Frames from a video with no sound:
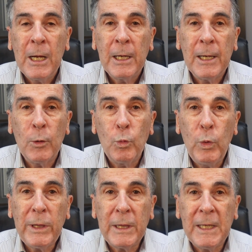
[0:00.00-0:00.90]
Now,
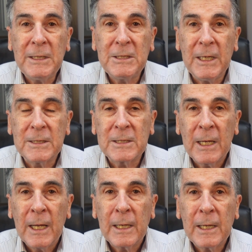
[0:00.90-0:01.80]
with the internet
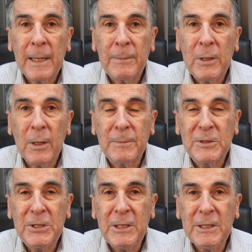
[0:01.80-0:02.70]
come the
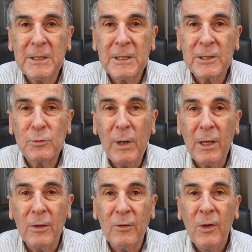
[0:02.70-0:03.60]
opportunity as
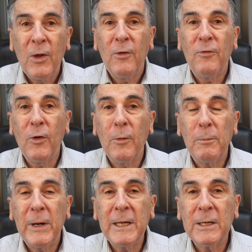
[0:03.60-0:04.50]
well for
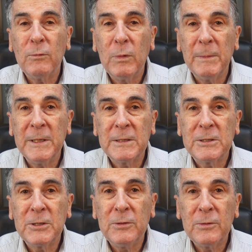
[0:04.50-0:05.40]
pregnant women
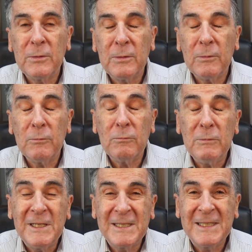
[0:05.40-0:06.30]
to
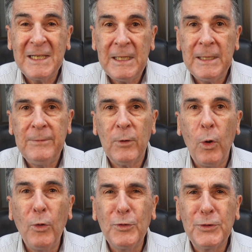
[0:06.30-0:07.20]
receive
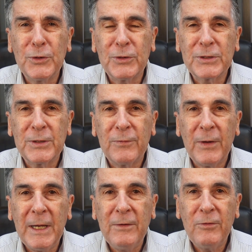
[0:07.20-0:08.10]
all sorts of
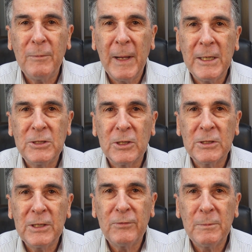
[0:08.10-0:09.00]
information on
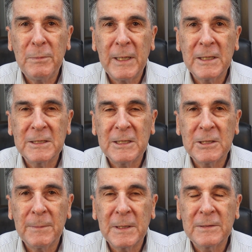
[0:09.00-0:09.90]
different pregnancy
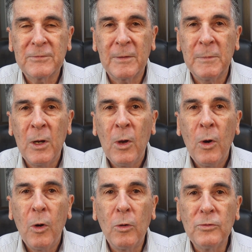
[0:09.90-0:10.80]
topics from
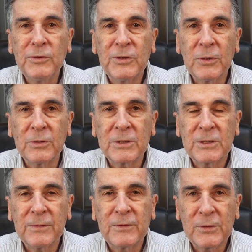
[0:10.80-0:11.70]
all
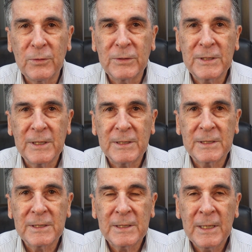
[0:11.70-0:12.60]
sorts of
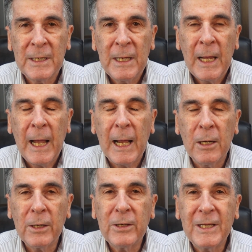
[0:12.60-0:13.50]
sources. A
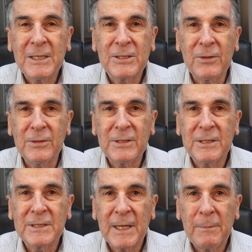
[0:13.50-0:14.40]
lot of these
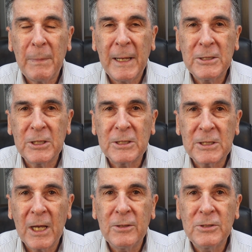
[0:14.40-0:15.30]
sources that patients
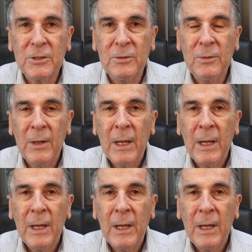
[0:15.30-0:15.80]
go to